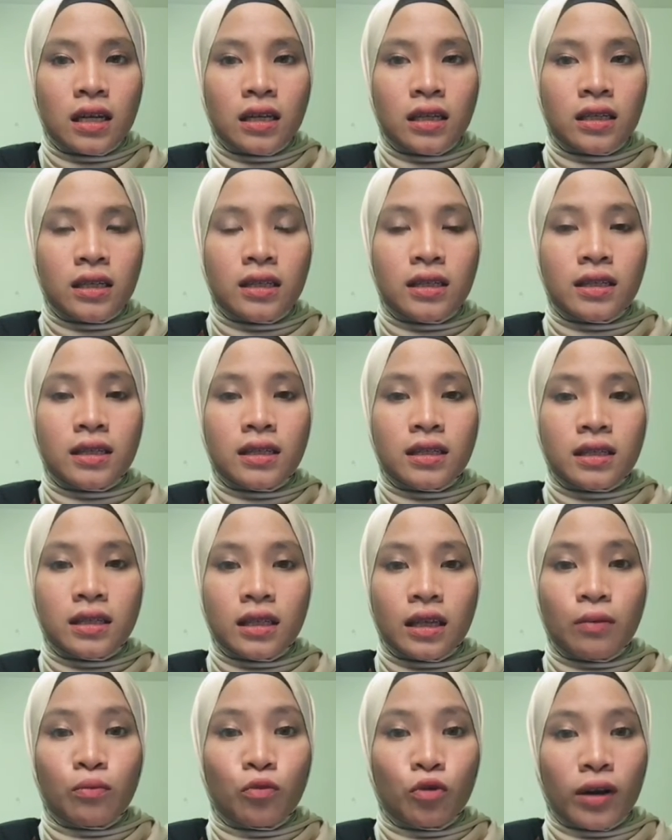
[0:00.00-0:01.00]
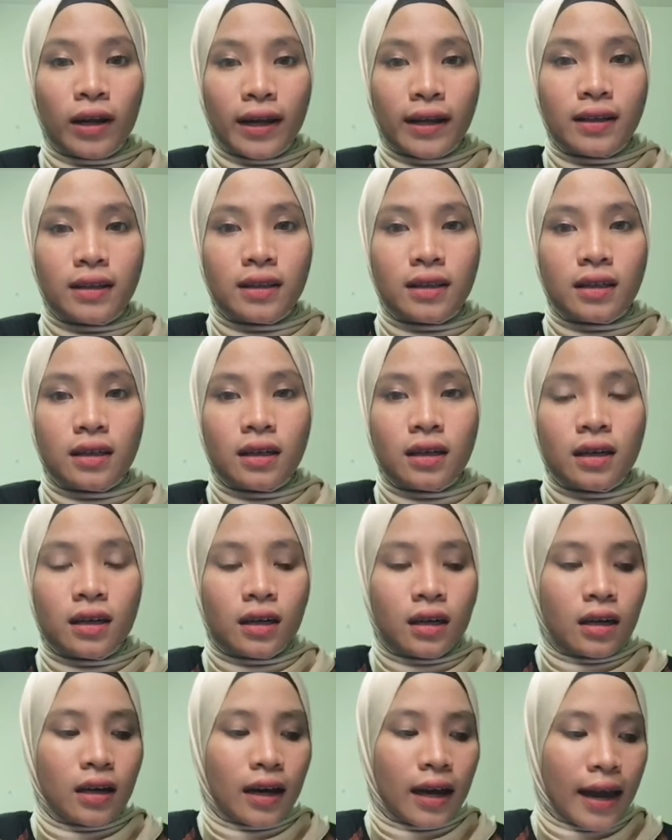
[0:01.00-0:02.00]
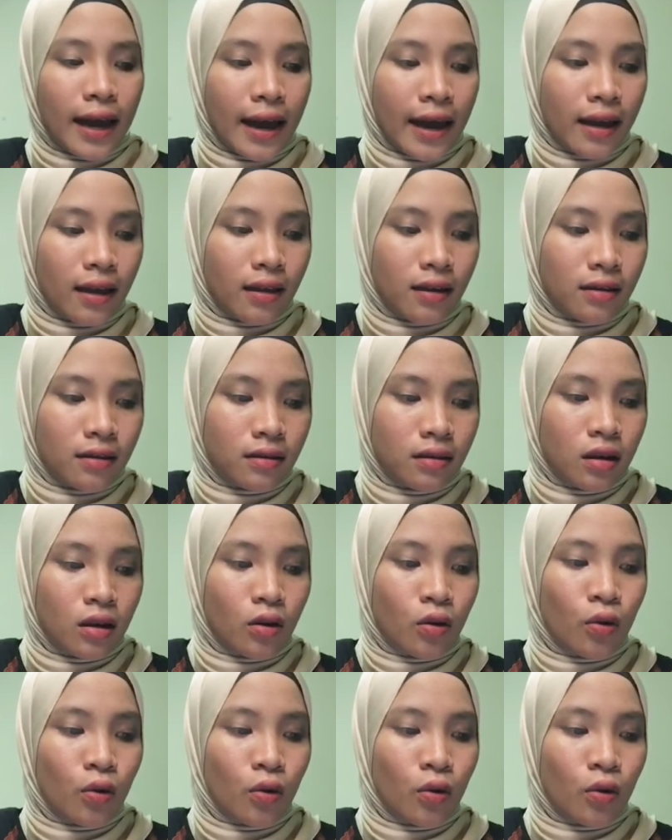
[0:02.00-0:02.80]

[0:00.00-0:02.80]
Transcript: stimulate, and